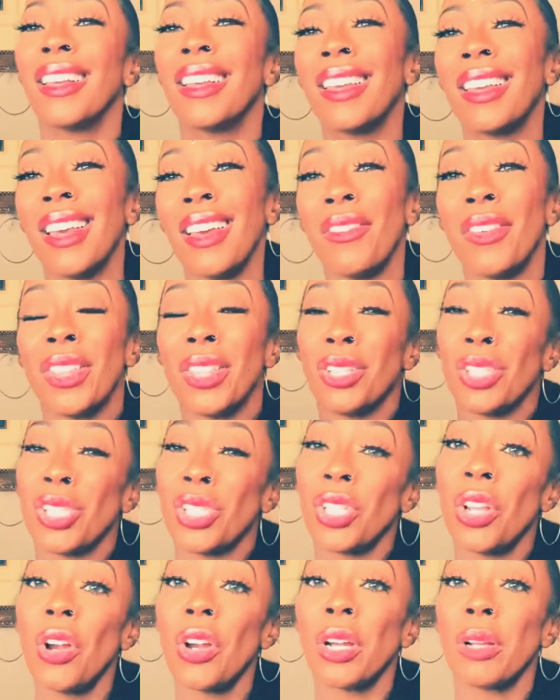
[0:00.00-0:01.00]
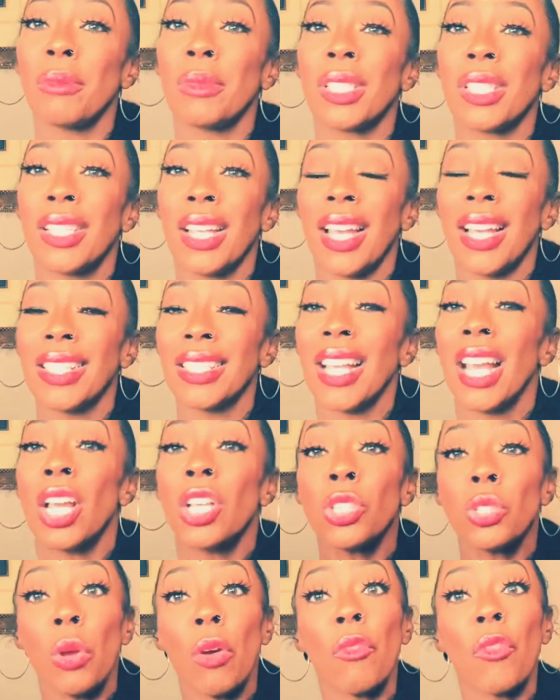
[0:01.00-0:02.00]
given the circumstance,
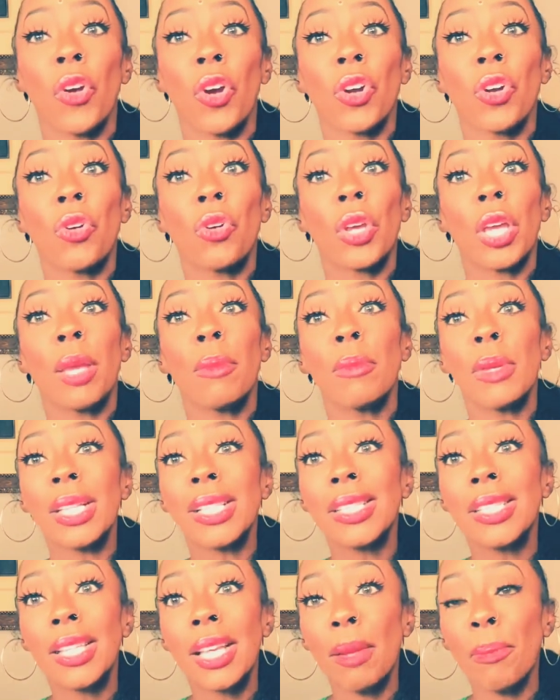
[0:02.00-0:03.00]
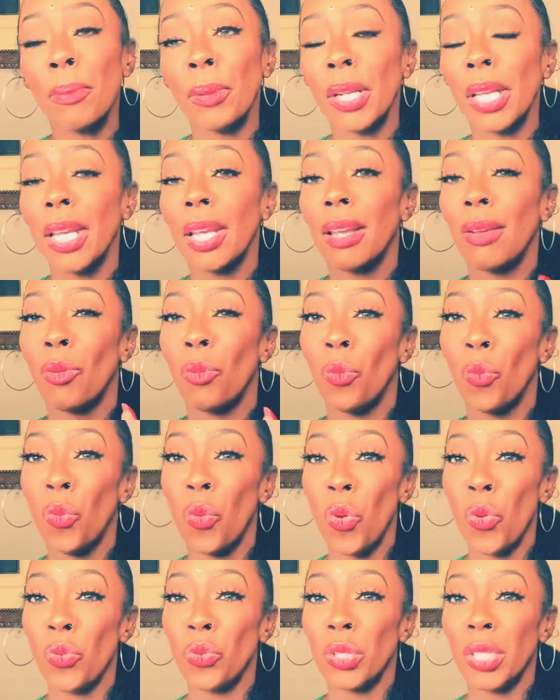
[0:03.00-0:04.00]
so Virgo can be deeply
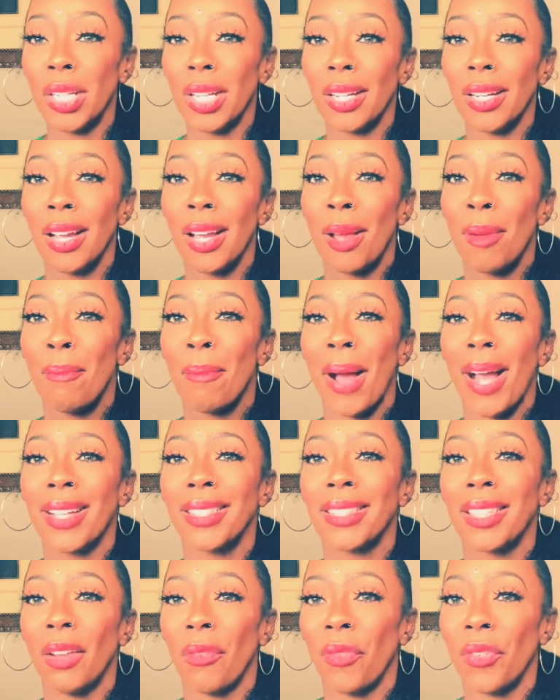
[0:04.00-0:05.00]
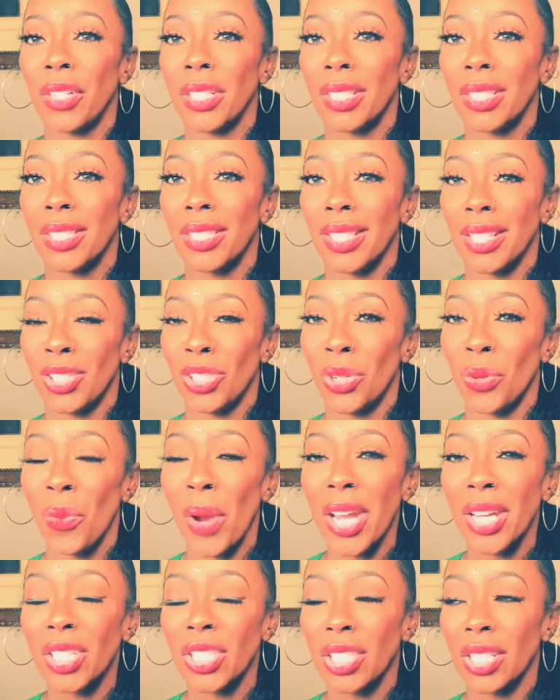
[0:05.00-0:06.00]
wounded by different
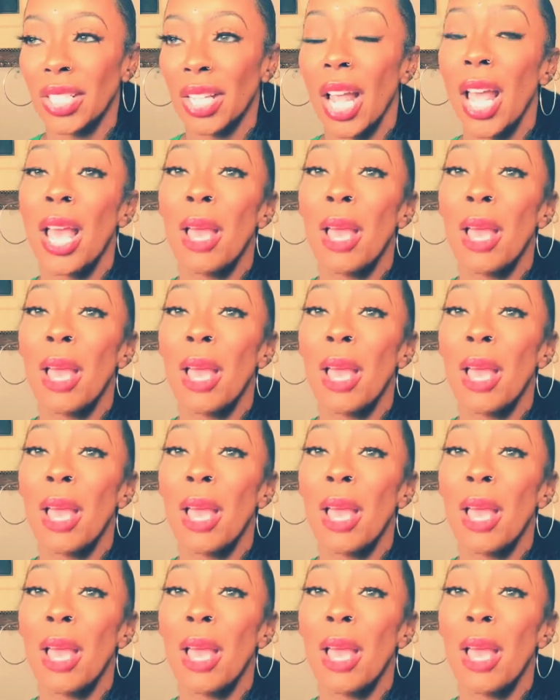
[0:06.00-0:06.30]
situations.